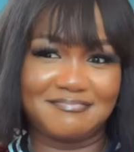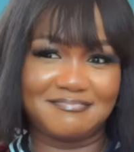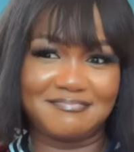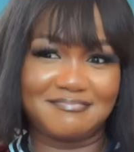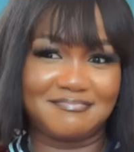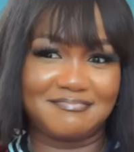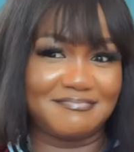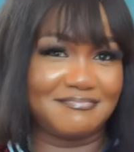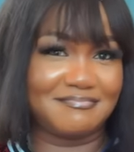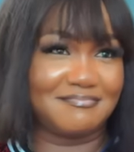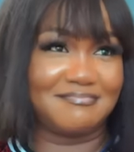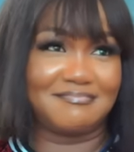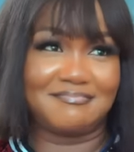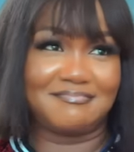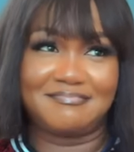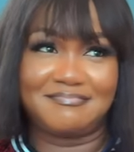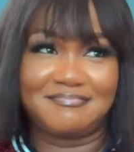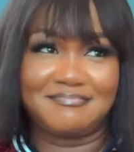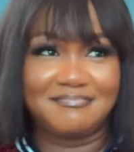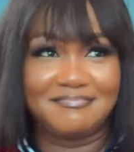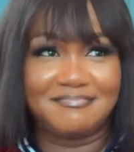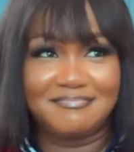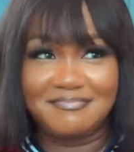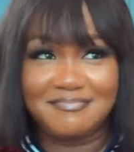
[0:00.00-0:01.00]
Mm-mm.
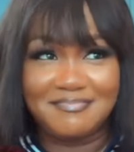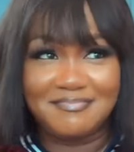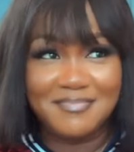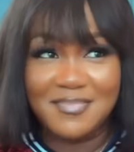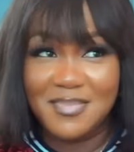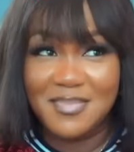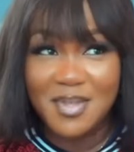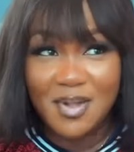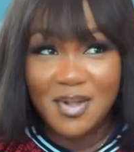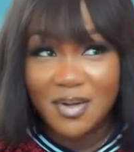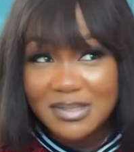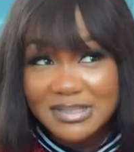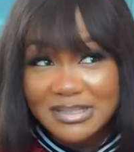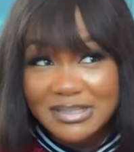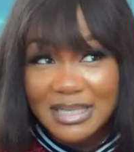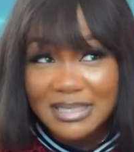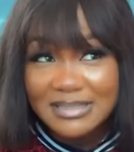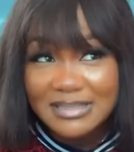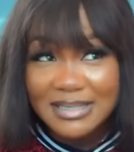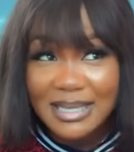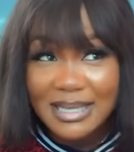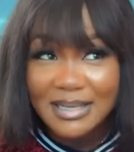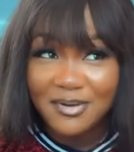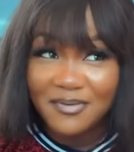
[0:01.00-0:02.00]
Not
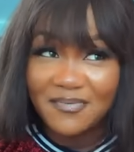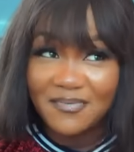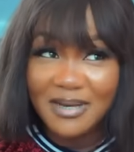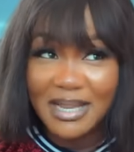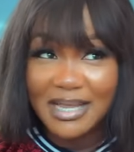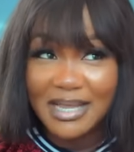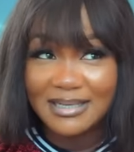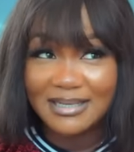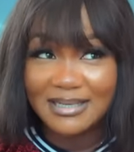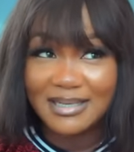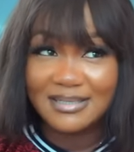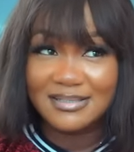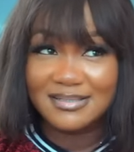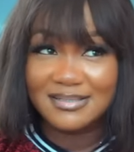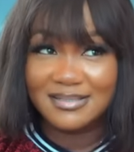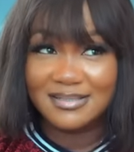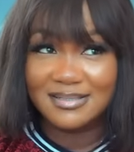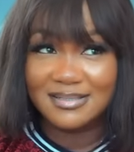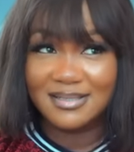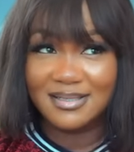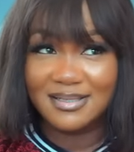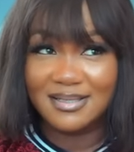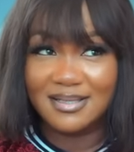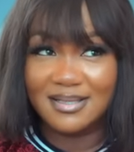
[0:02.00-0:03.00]
that kind of likeness.
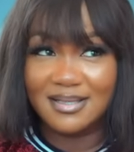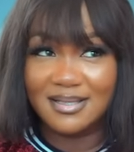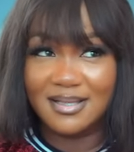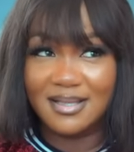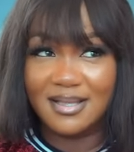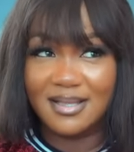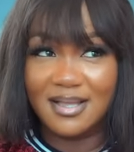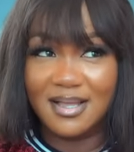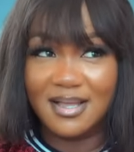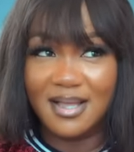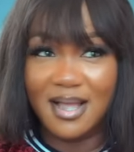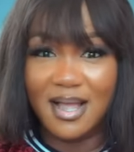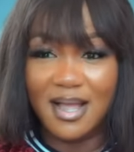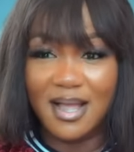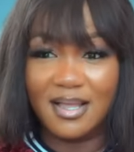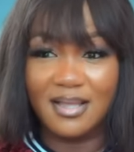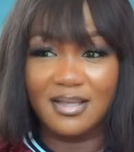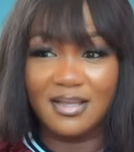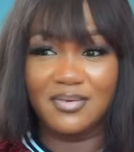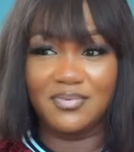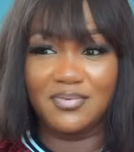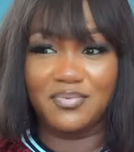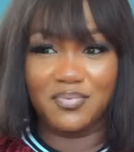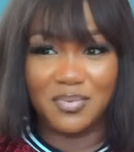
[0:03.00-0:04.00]

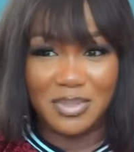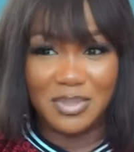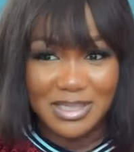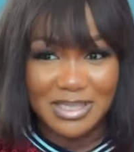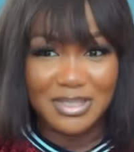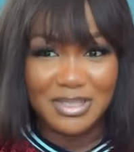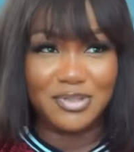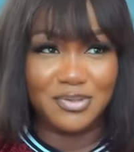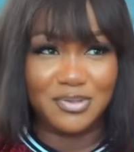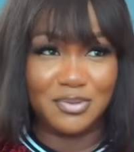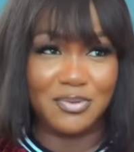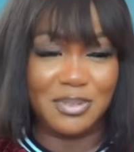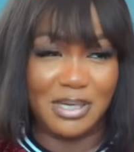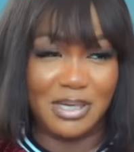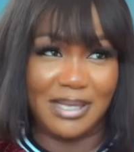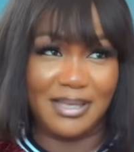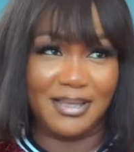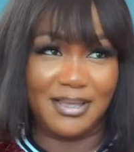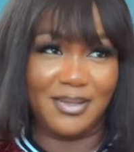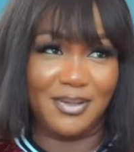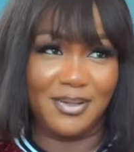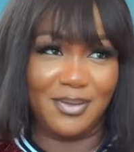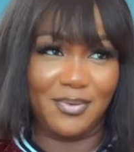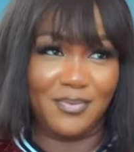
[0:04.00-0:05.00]
I really do
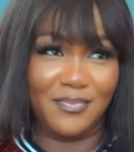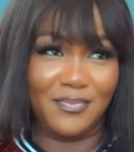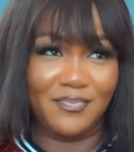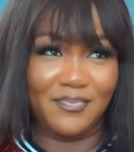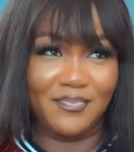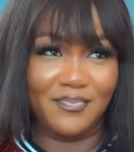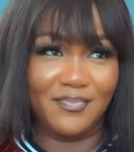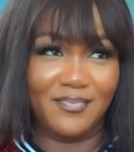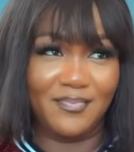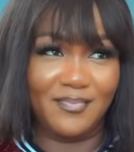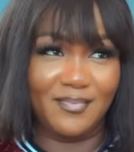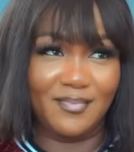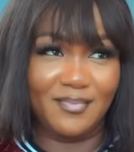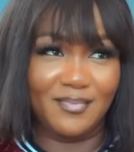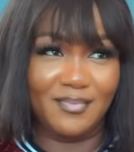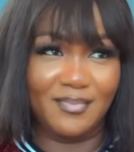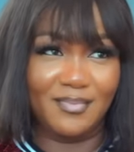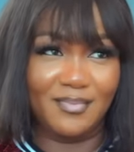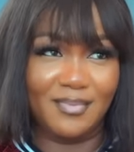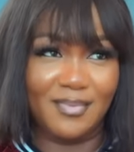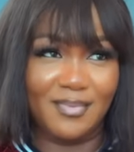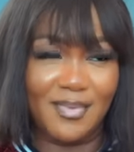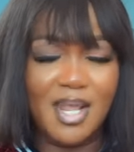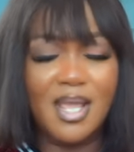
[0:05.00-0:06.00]
like
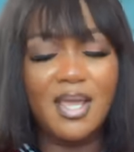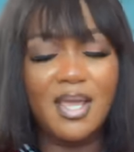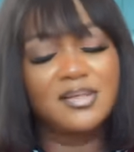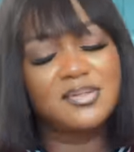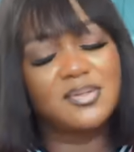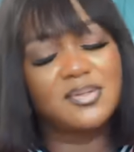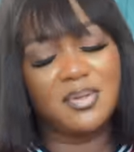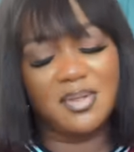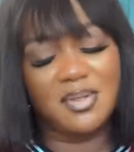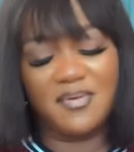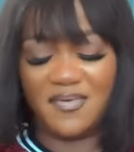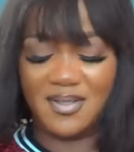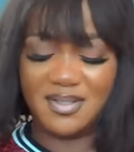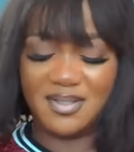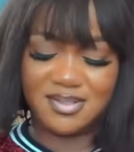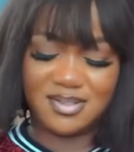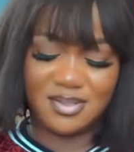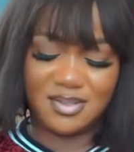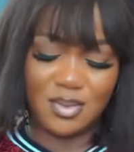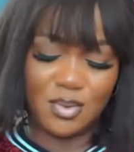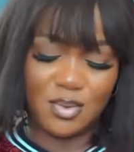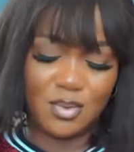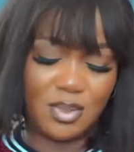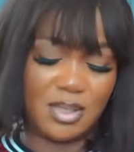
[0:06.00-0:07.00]
you. So if
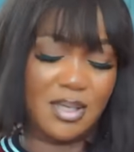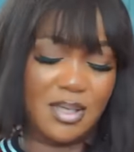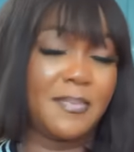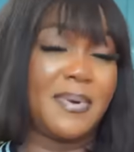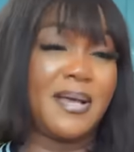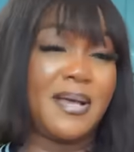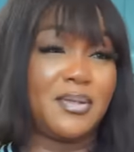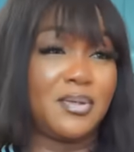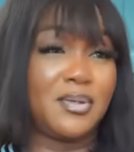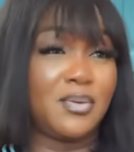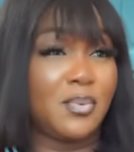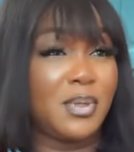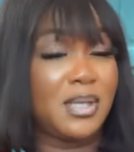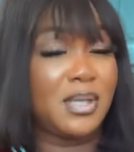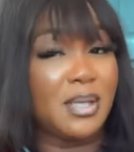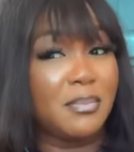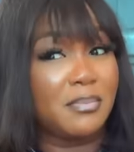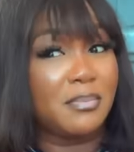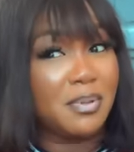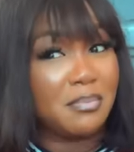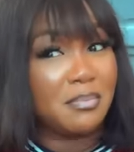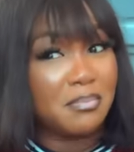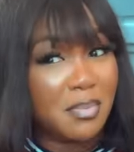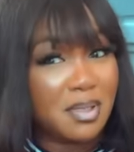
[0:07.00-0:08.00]
it's okay by you, we
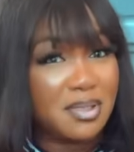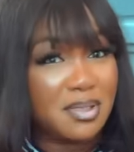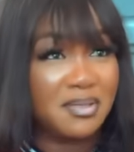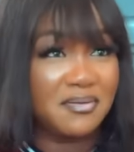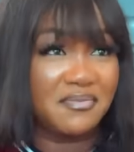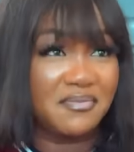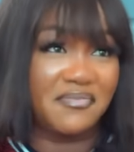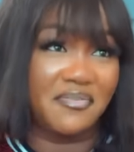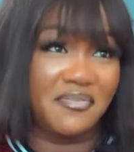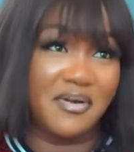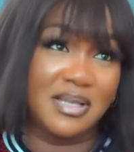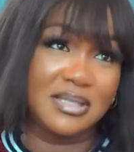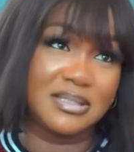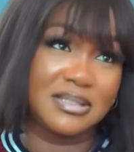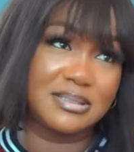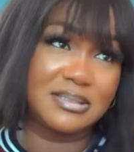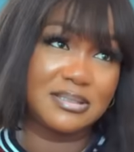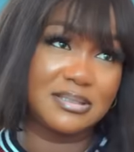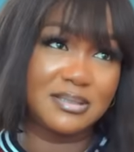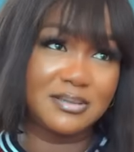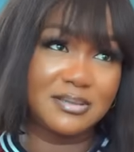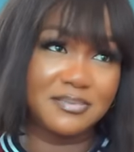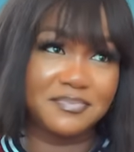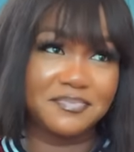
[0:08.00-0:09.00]
can be more than
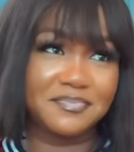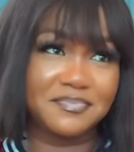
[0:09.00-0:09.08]
friends.